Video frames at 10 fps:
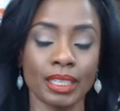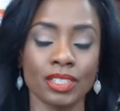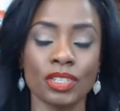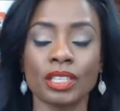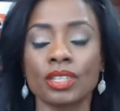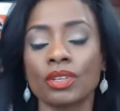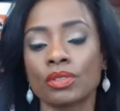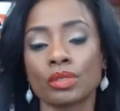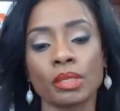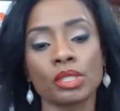because you get to know
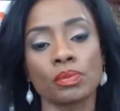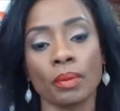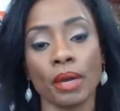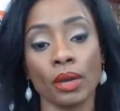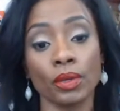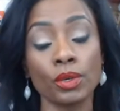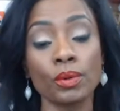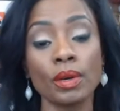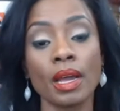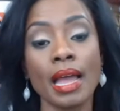so much more about you,